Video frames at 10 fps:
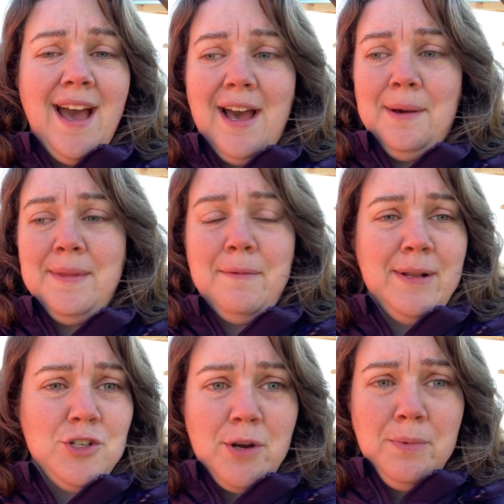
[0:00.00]
They've
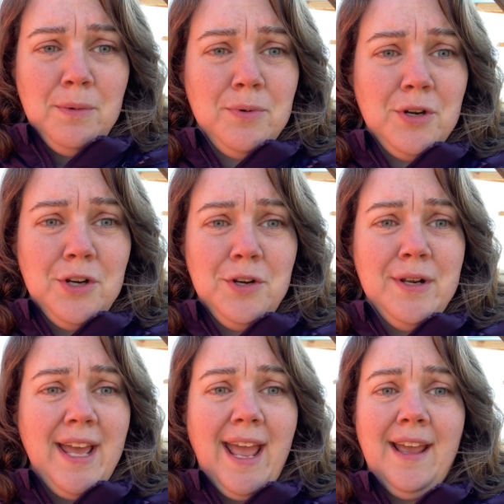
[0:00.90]
been triple
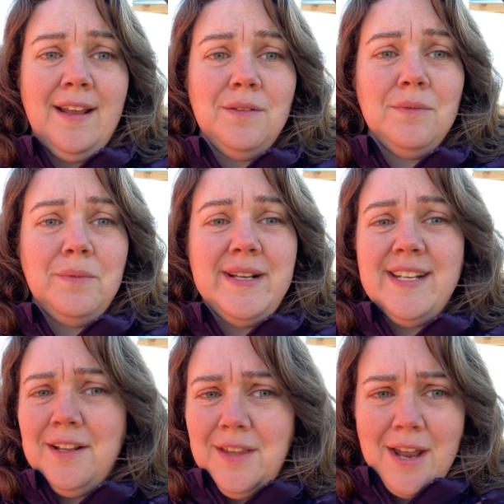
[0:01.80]
brewed, and we
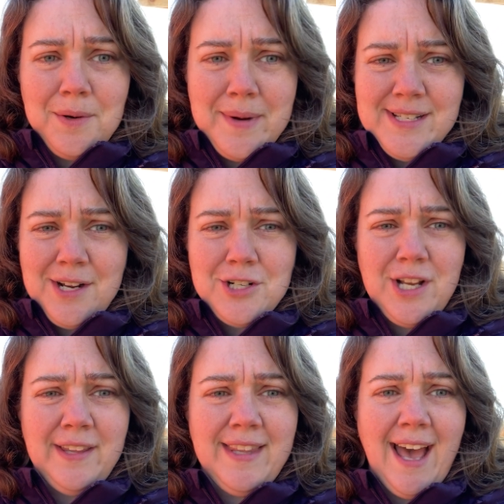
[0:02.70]
did a lot of
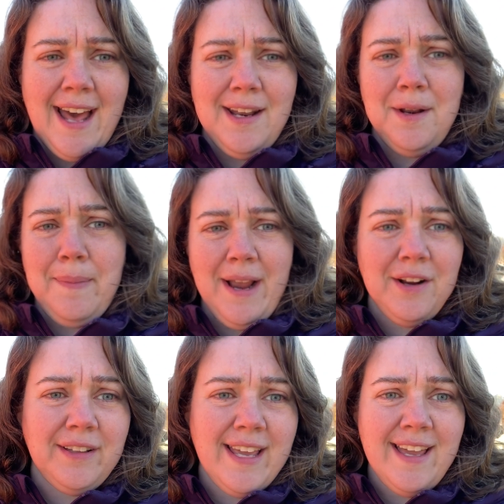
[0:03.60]
research on that, and
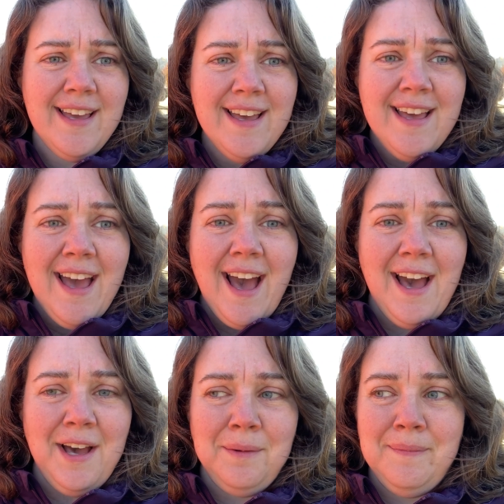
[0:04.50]
apparently
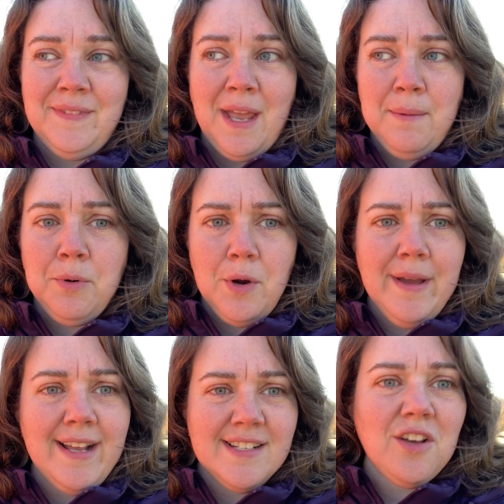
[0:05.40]
they brew
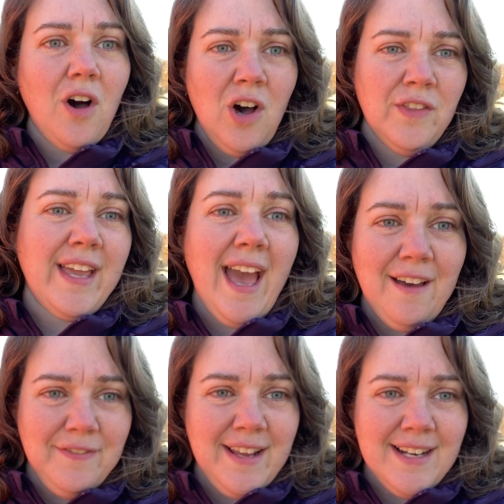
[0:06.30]
it until all the
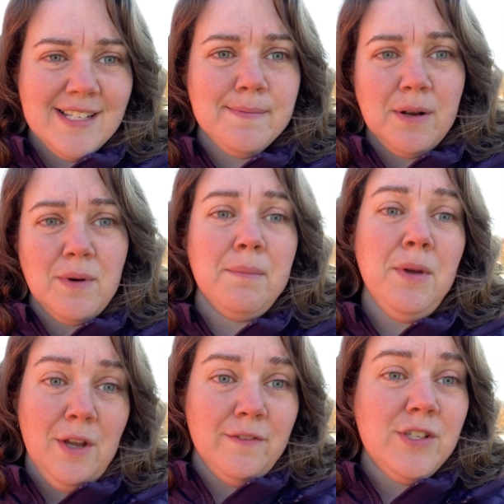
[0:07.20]
caffeine has been
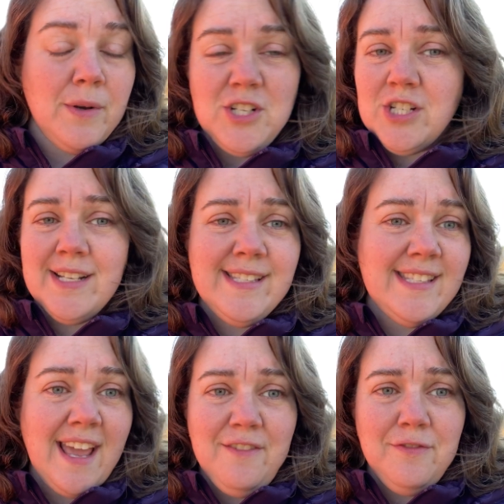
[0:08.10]
removed, so it's just
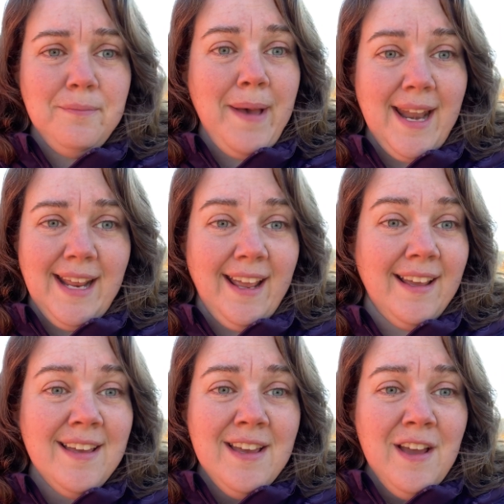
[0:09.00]
safe
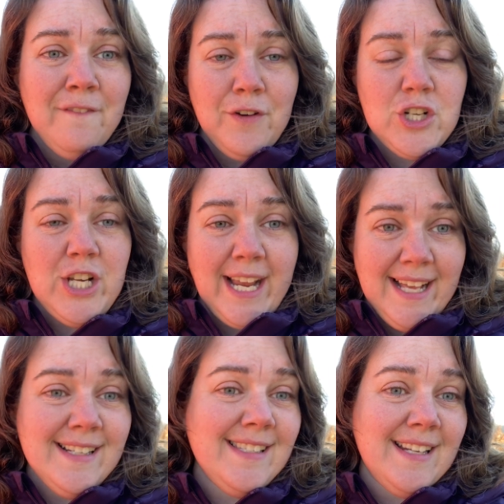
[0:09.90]
bedding for
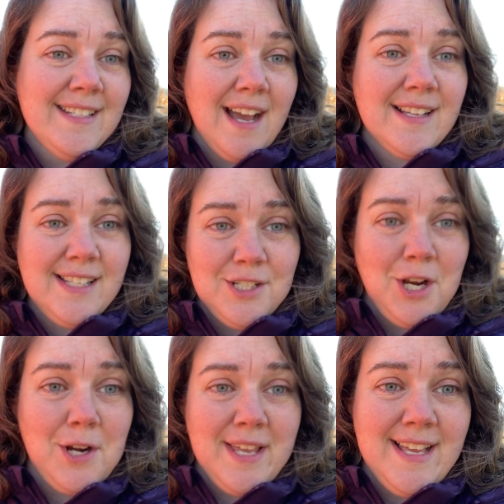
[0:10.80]
chickens and ducks and
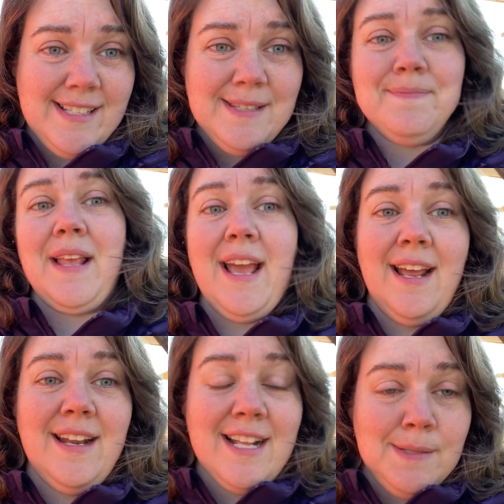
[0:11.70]
turkeys.
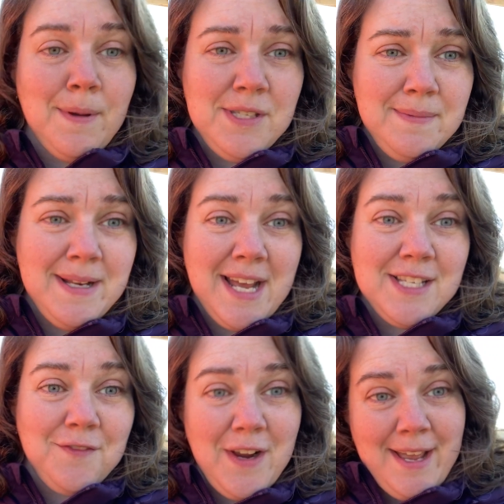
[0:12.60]
And it's supposed to be
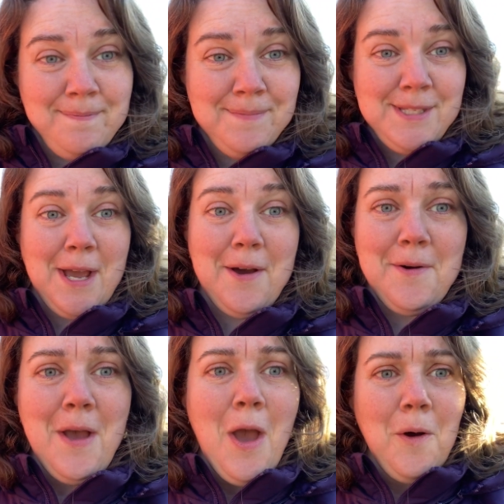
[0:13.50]
dust free.
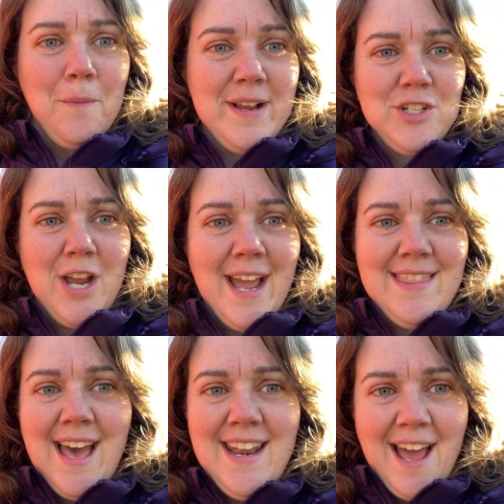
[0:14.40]
So we
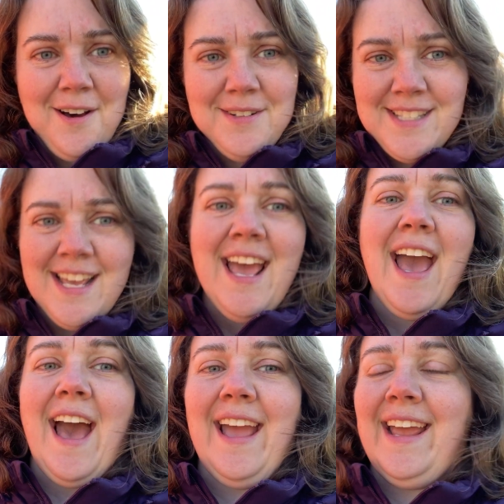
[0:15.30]
tried that out,
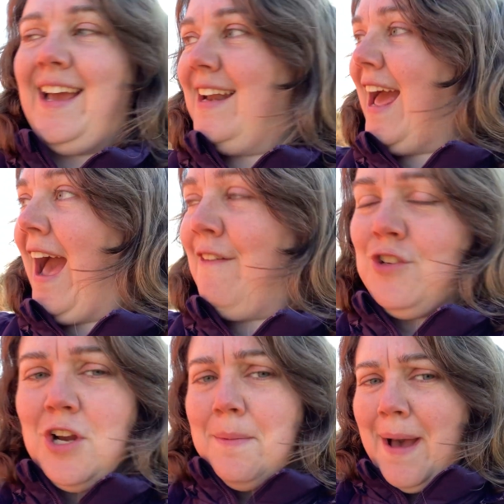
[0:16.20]
and
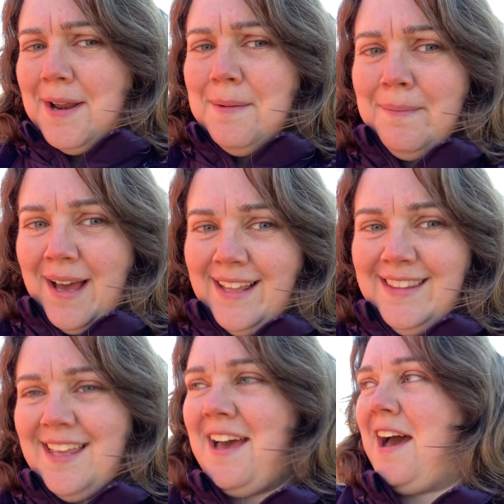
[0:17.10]
after about a
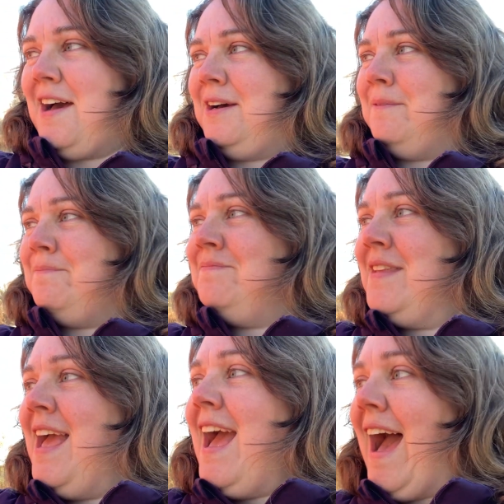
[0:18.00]
month,
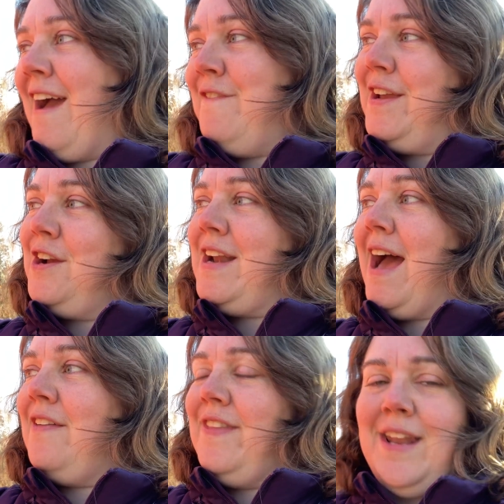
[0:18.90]
I figured
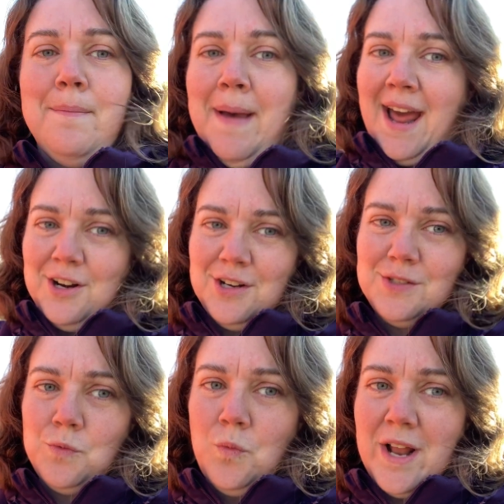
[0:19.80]
out that it
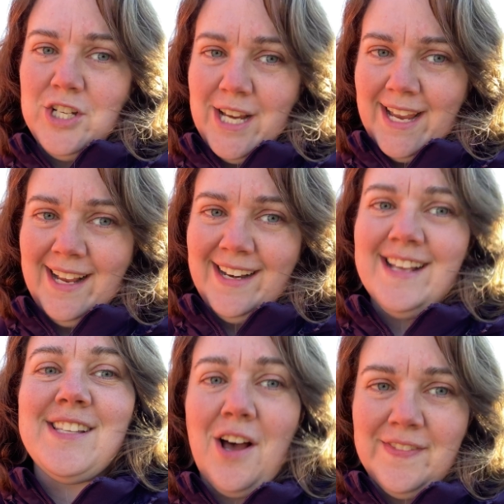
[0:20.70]
matters what chicken
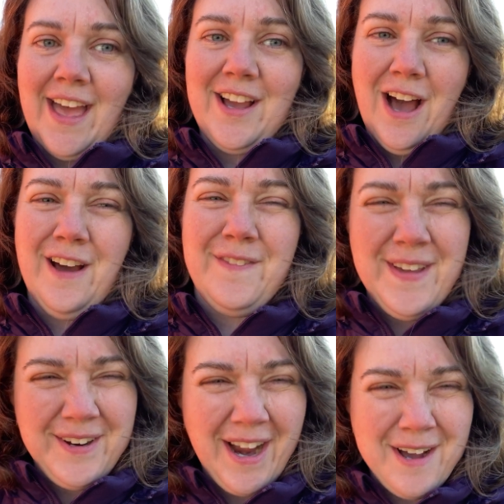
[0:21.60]
is on that
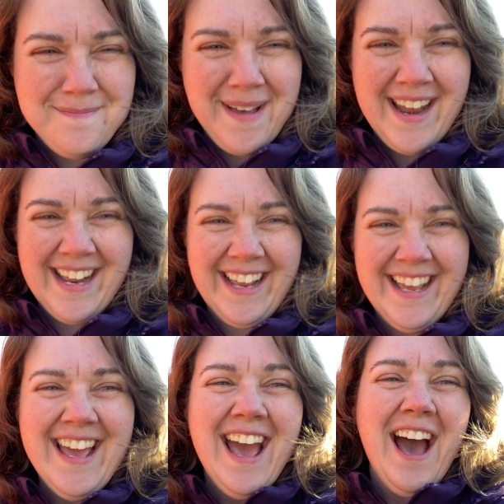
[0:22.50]
coffee ground bedding,
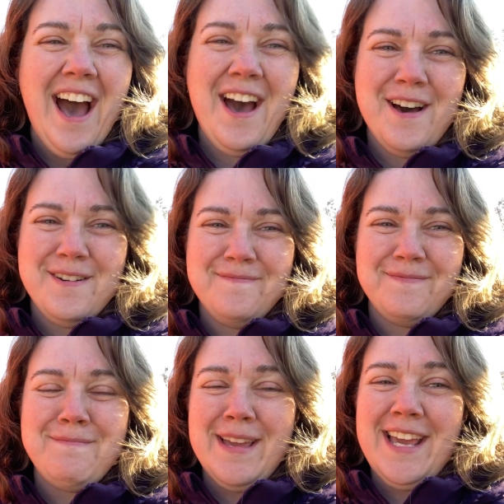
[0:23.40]

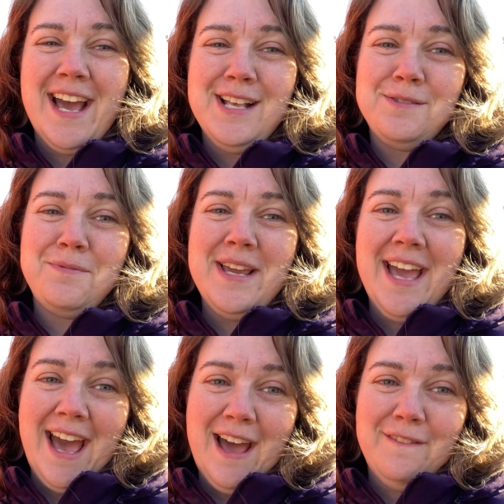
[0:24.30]
because we
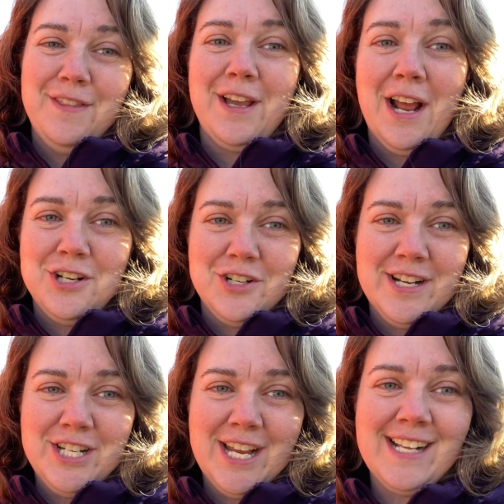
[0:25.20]
have the
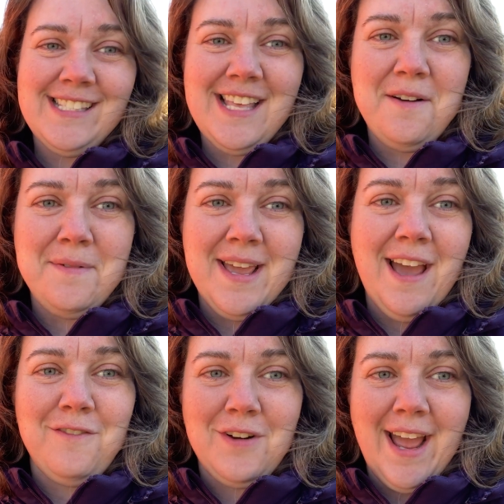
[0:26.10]
country chicks that we
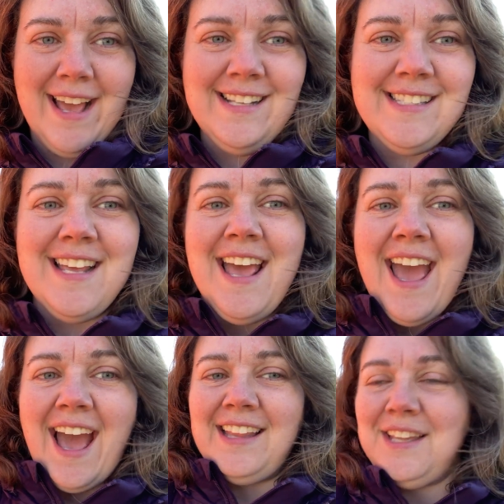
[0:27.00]
have raised,
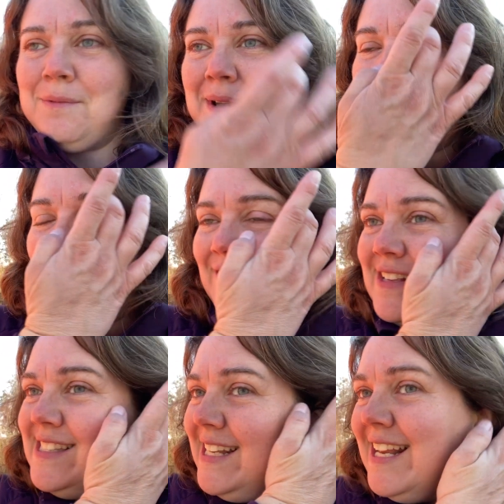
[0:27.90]
and then we have
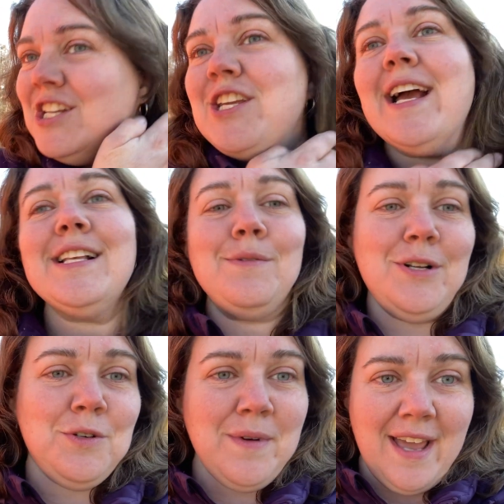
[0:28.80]
the city chicks
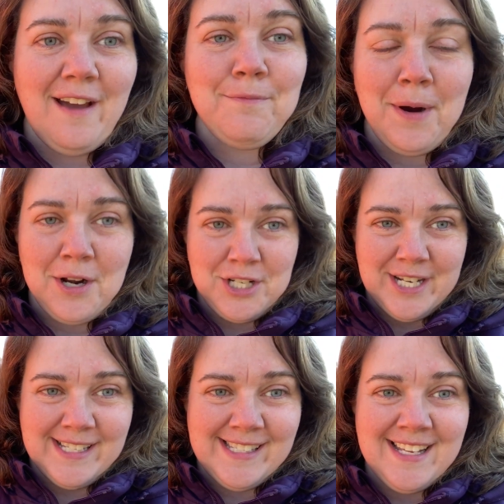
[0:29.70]
which we have
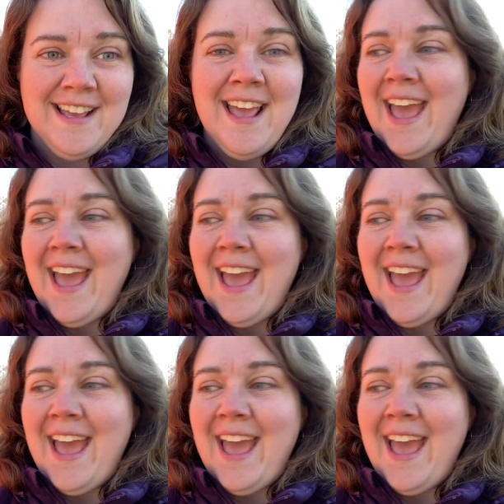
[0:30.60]
purchased.